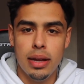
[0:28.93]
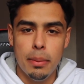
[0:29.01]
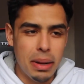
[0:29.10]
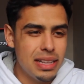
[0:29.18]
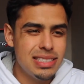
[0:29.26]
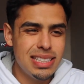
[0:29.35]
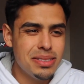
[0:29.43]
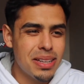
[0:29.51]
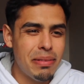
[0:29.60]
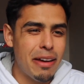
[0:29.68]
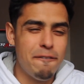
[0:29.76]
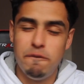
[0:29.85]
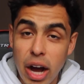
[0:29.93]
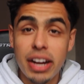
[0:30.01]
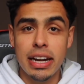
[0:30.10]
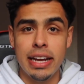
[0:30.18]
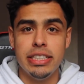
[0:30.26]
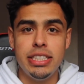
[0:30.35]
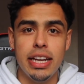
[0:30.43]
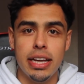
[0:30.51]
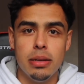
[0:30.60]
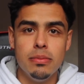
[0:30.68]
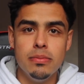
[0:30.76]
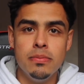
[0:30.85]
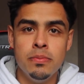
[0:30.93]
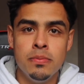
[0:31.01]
But at the same time, like, fuck this shit.